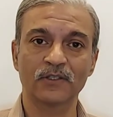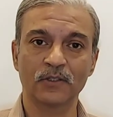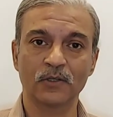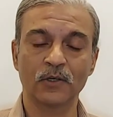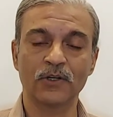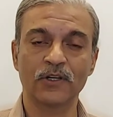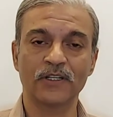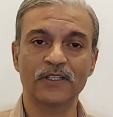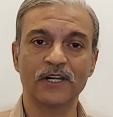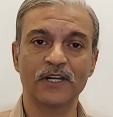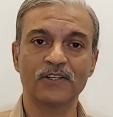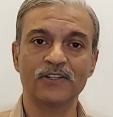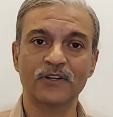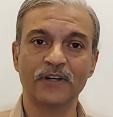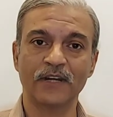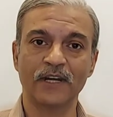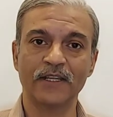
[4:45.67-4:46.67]
good
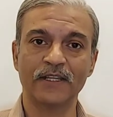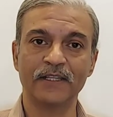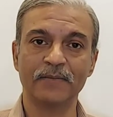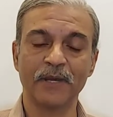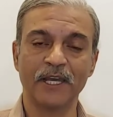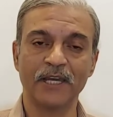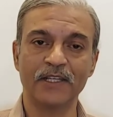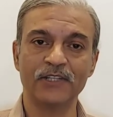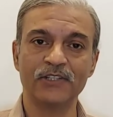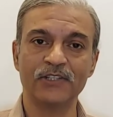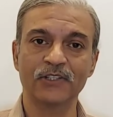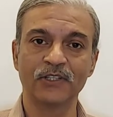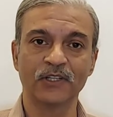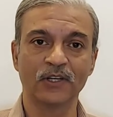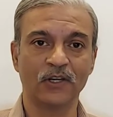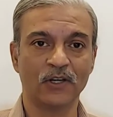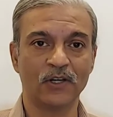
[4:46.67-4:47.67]
results regarding the marriage.
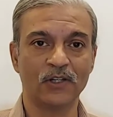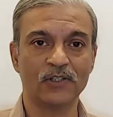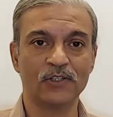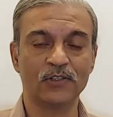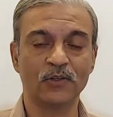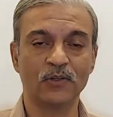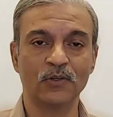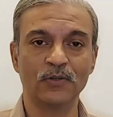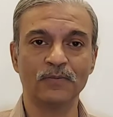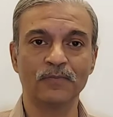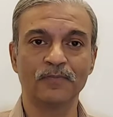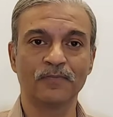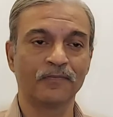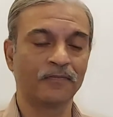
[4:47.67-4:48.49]
Also,